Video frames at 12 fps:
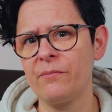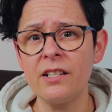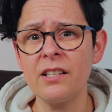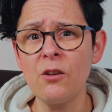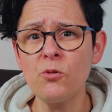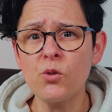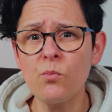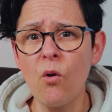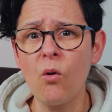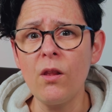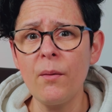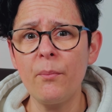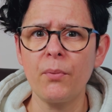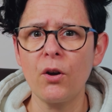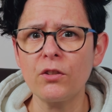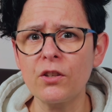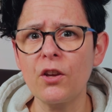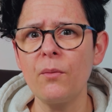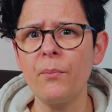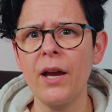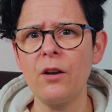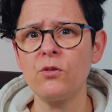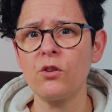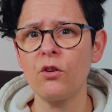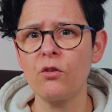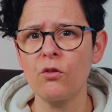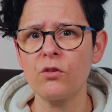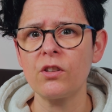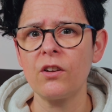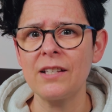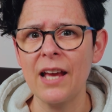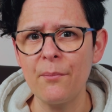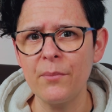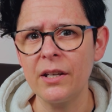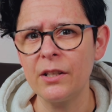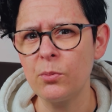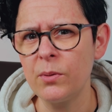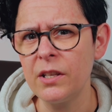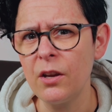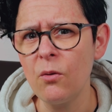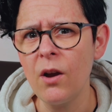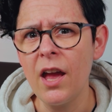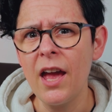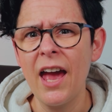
It sounds small, but compounds across a 10-minute video,